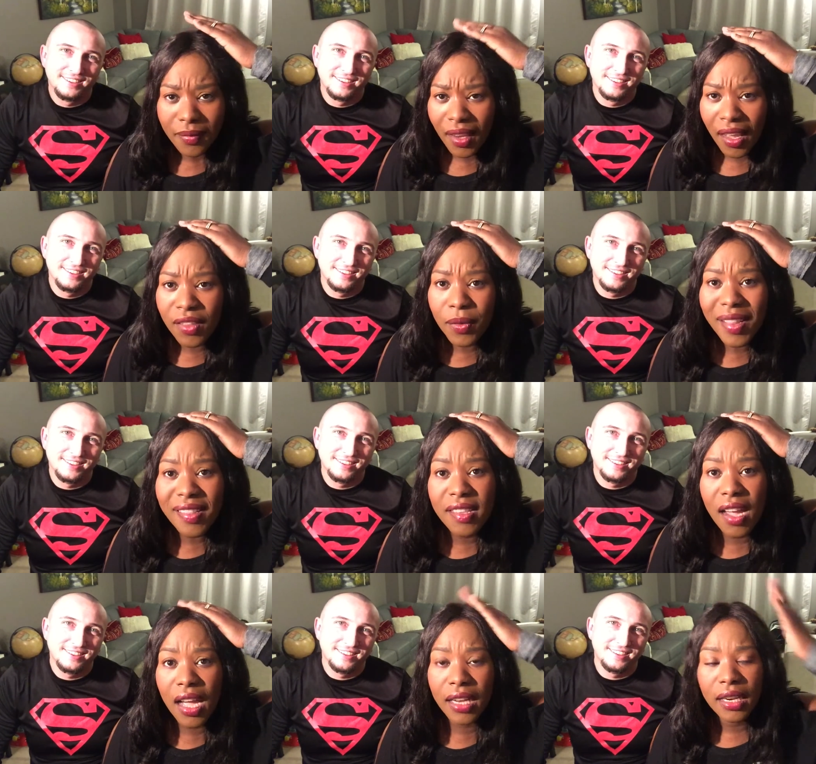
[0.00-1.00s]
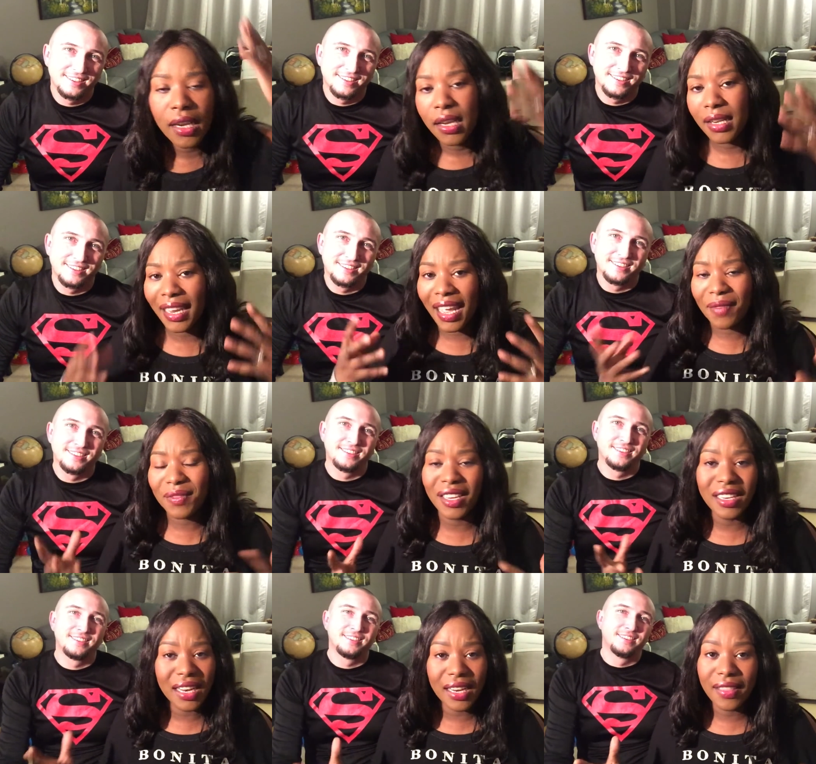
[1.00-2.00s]
Speaker 1: This one's not, like, I haven't done
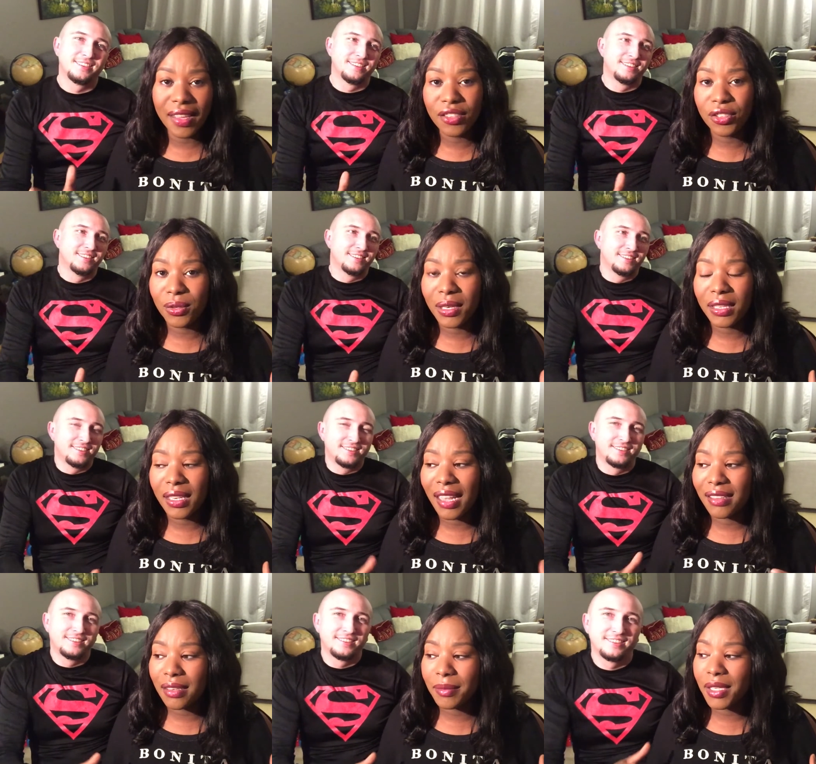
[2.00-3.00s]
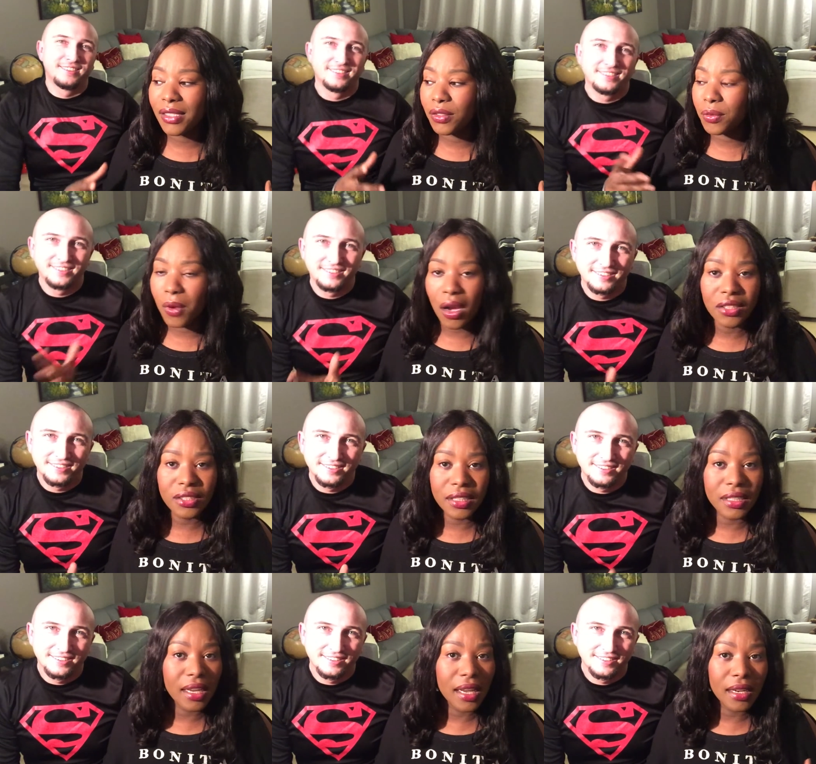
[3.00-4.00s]
anything to it. The last time I just washed
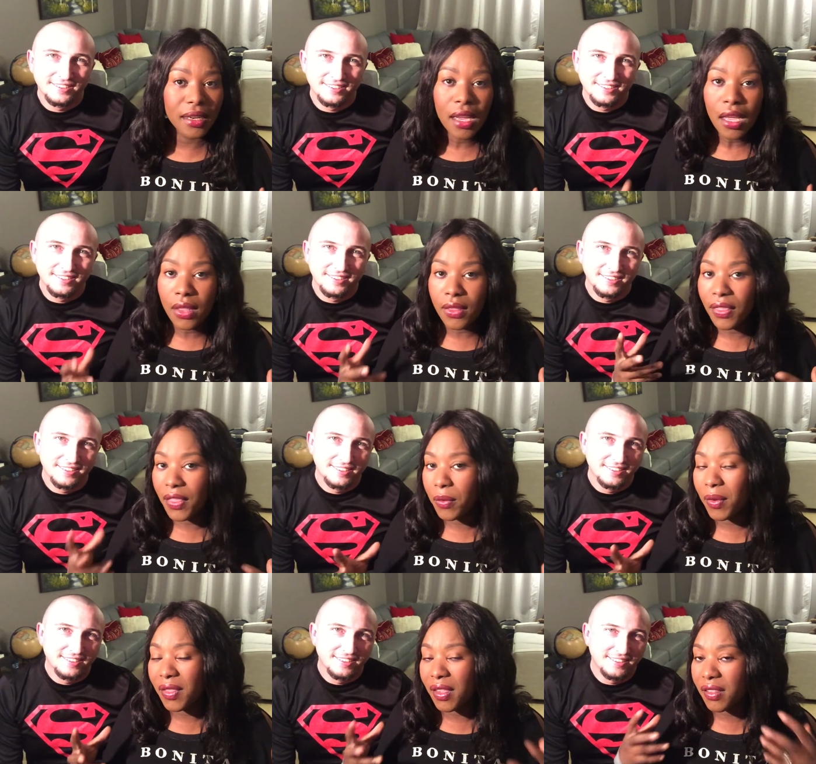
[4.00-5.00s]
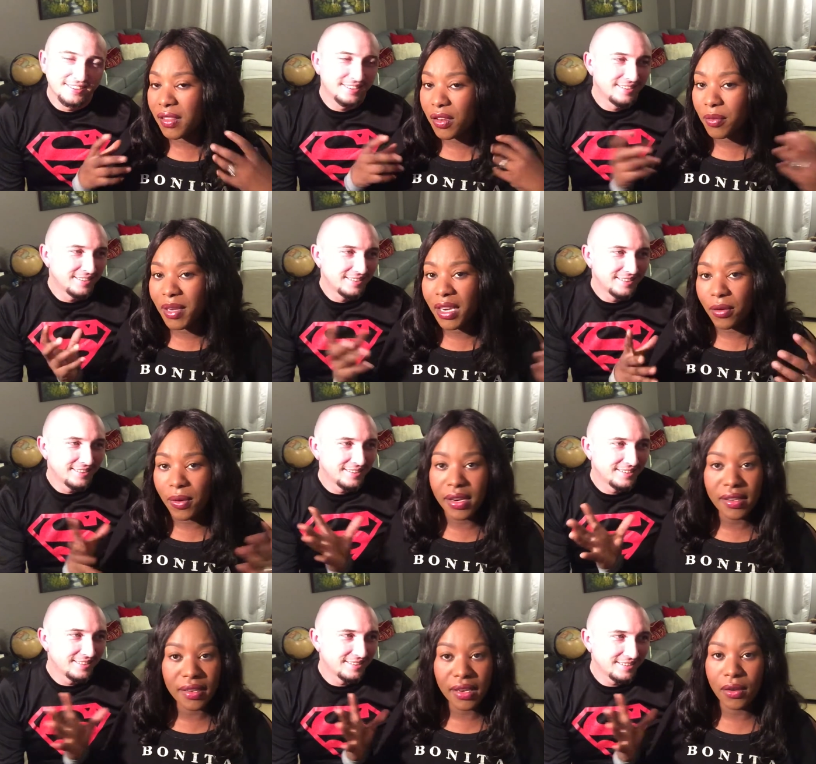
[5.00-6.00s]
it, and the thing with this human hair
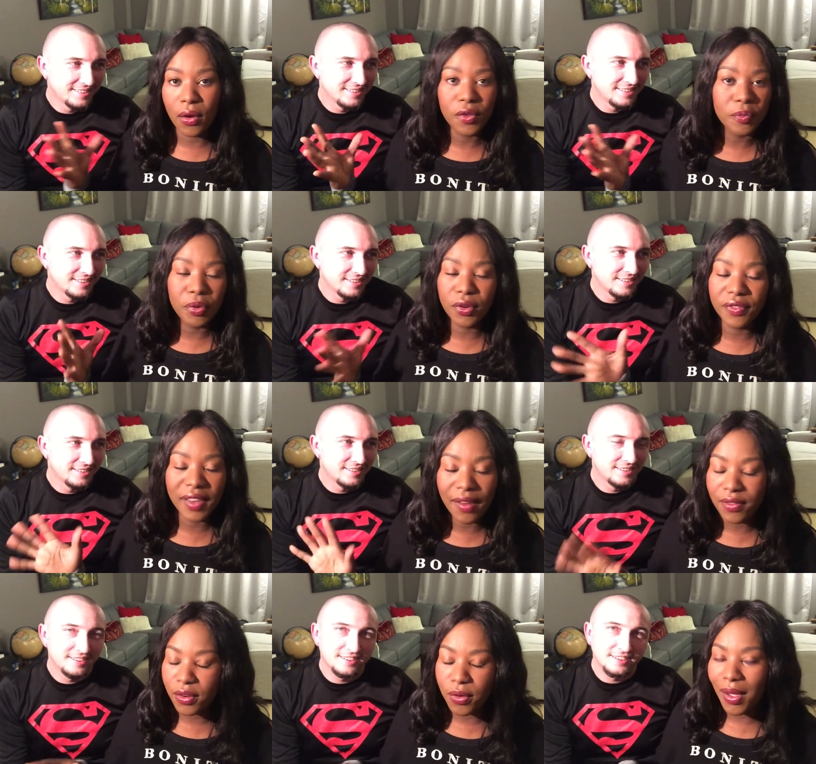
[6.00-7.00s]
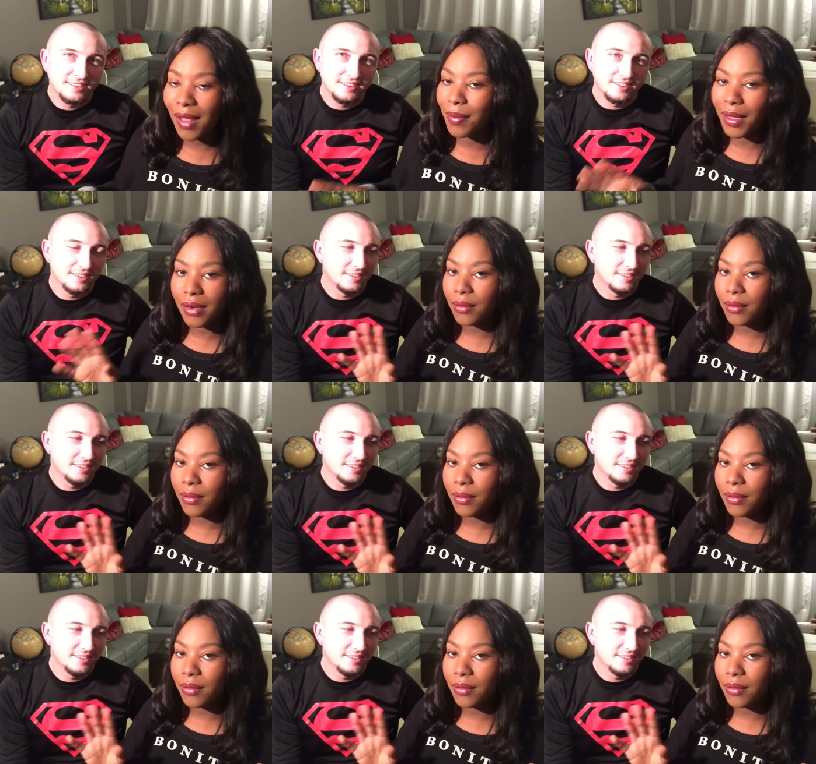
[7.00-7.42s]
one, it goes poofy after a while, but